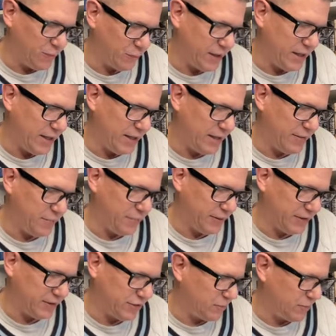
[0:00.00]
read, but
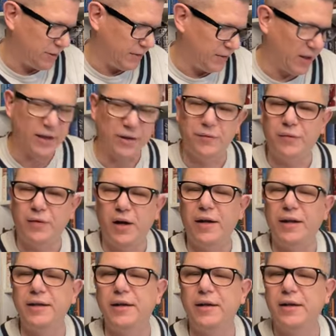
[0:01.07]
it should be a lot of
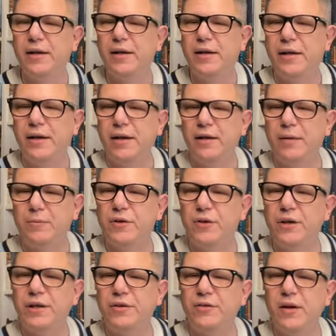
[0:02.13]
fun. And I'm
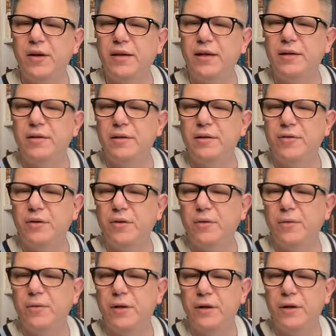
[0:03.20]
really excited.
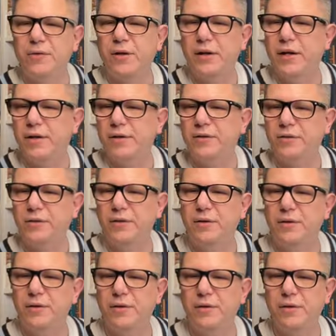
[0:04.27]
So here it is.
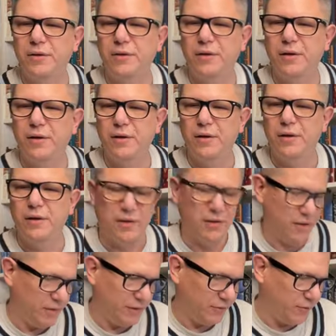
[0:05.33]

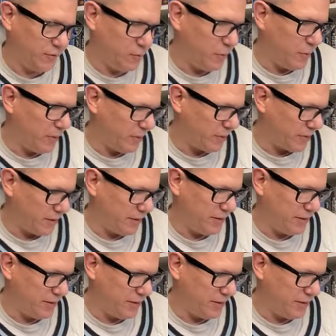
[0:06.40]
It's a new book.